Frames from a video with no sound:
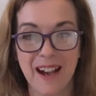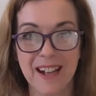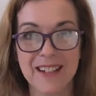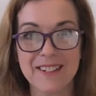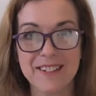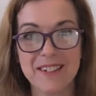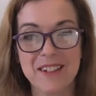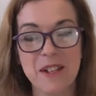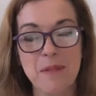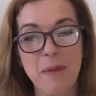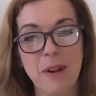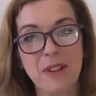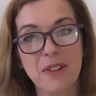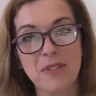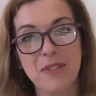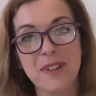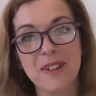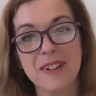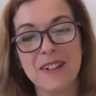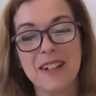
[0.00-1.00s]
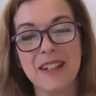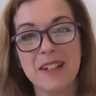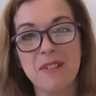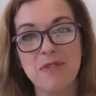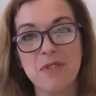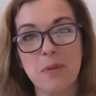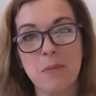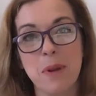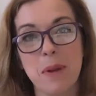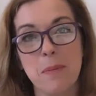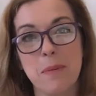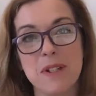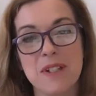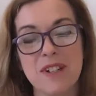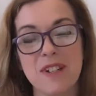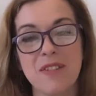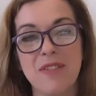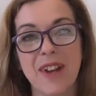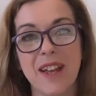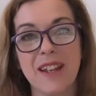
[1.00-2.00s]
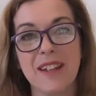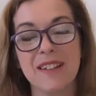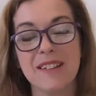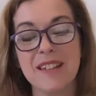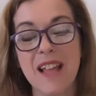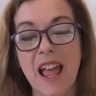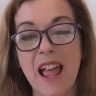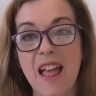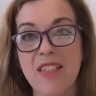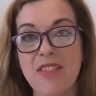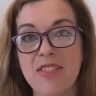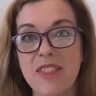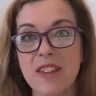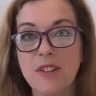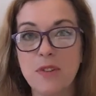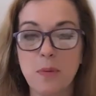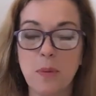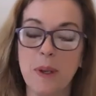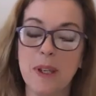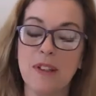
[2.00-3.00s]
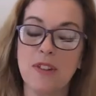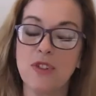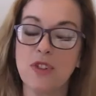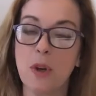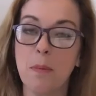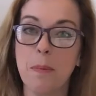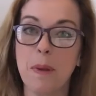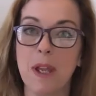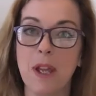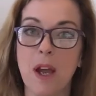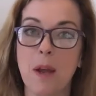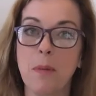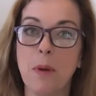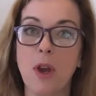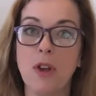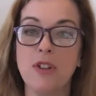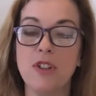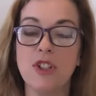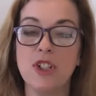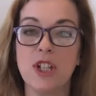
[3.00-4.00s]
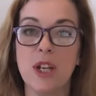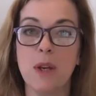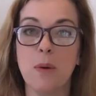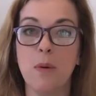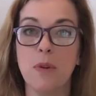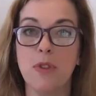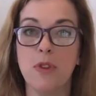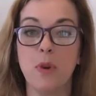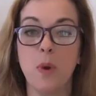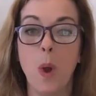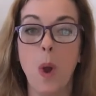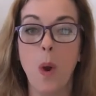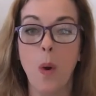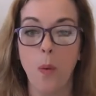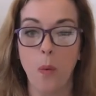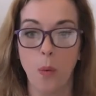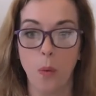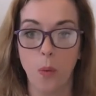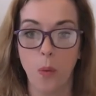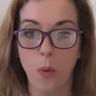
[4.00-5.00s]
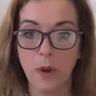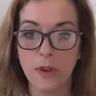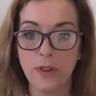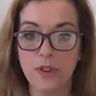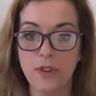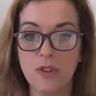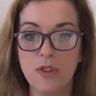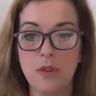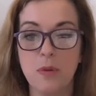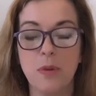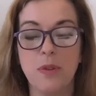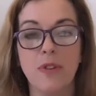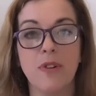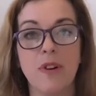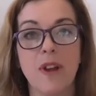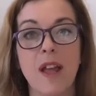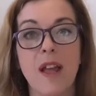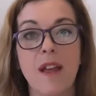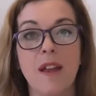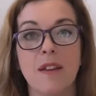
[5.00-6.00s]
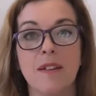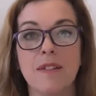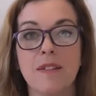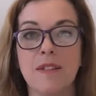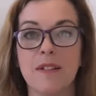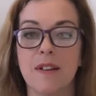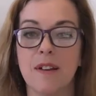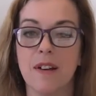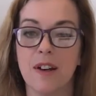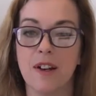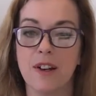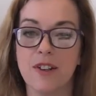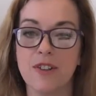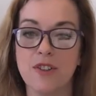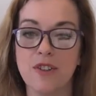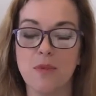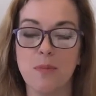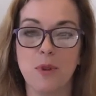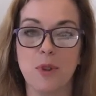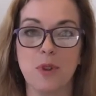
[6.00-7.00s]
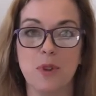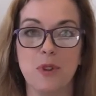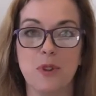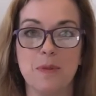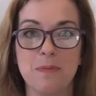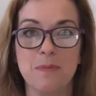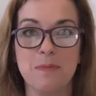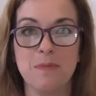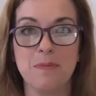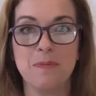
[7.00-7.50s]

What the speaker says: Hi, it's Clare Maxfield here from Image Innovators, and this week's topic I'm going to share with you what to do with your hands on a Zoom call.